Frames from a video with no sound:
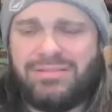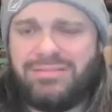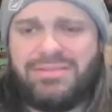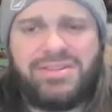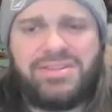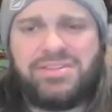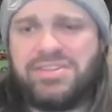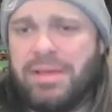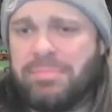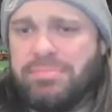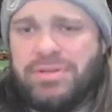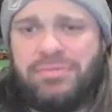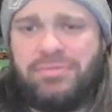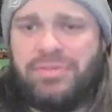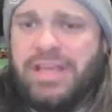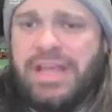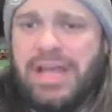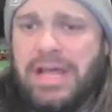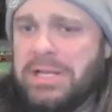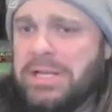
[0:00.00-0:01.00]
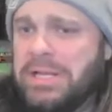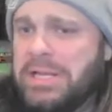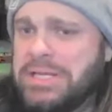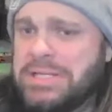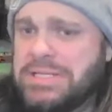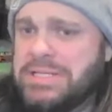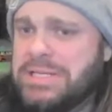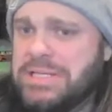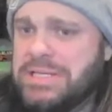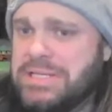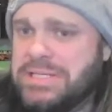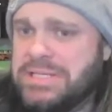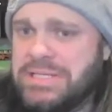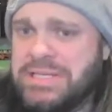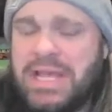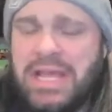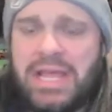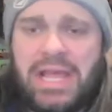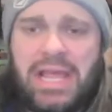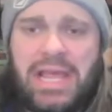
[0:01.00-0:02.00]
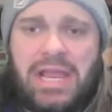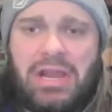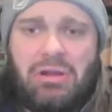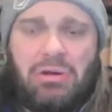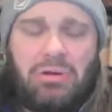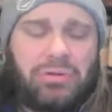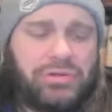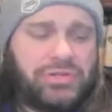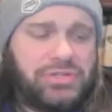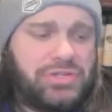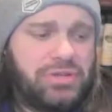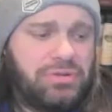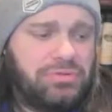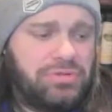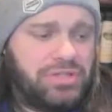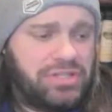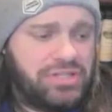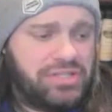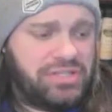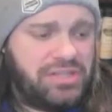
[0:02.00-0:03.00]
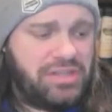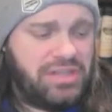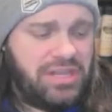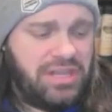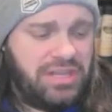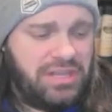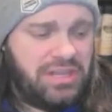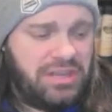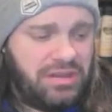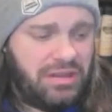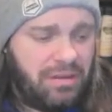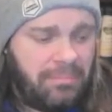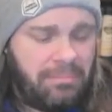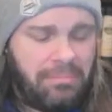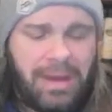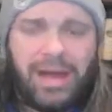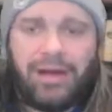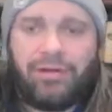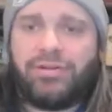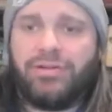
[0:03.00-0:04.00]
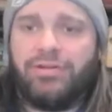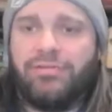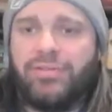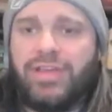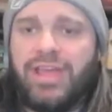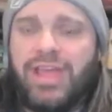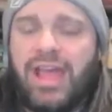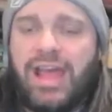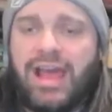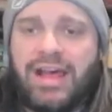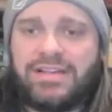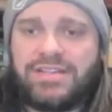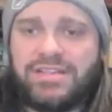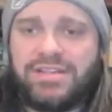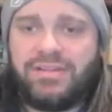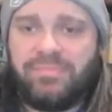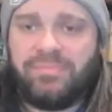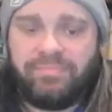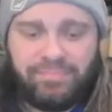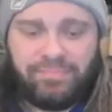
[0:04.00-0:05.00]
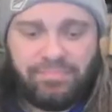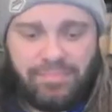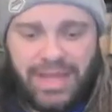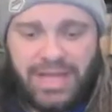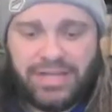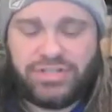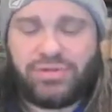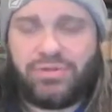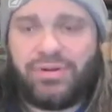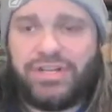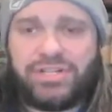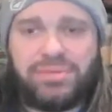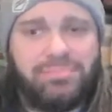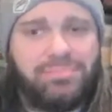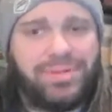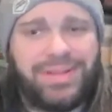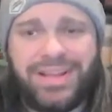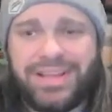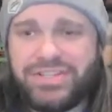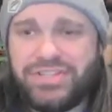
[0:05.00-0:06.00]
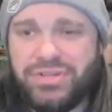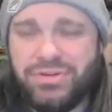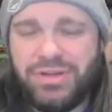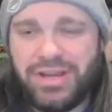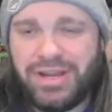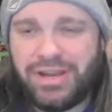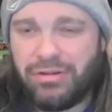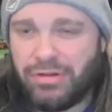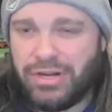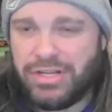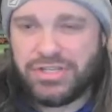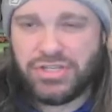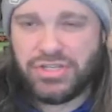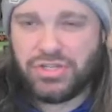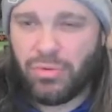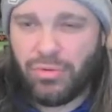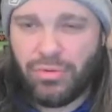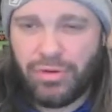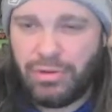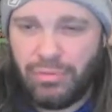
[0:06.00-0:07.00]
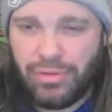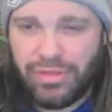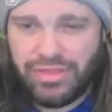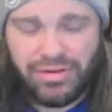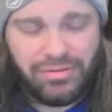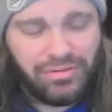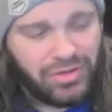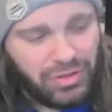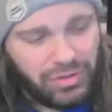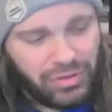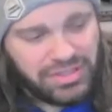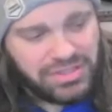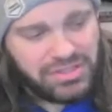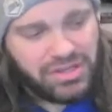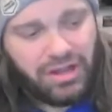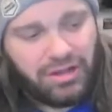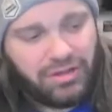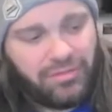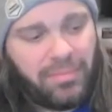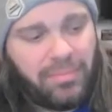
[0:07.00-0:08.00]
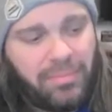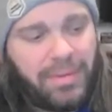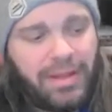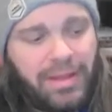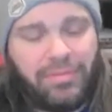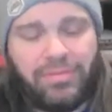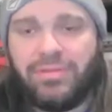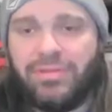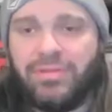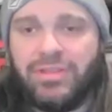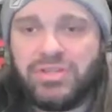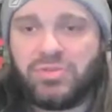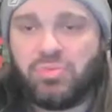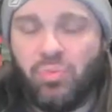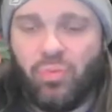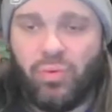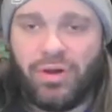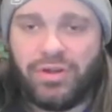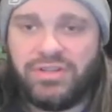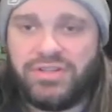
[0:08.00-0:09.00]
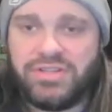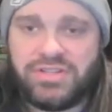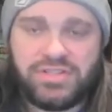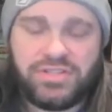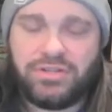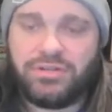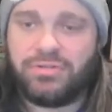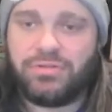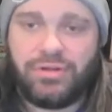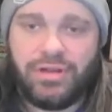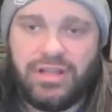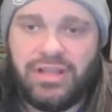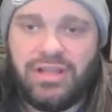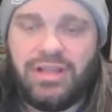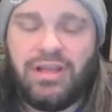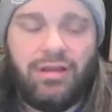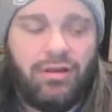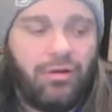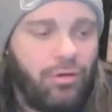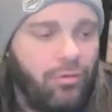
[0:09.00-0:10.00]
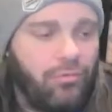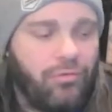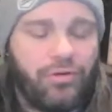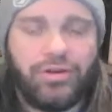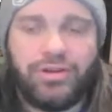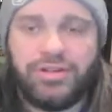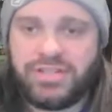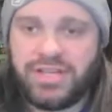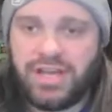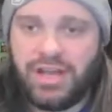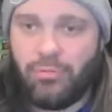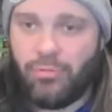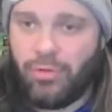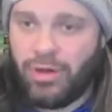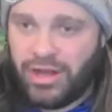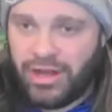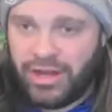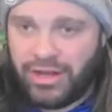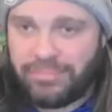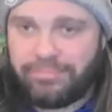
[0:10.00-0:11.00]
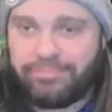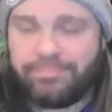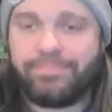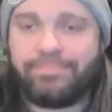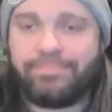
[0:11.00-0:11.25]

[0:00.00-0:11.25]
deceptively elegant it is. And also just the amount of cask maturation. Plus, you get a great story with it. You can tell them about this one distillery over in Taiwan.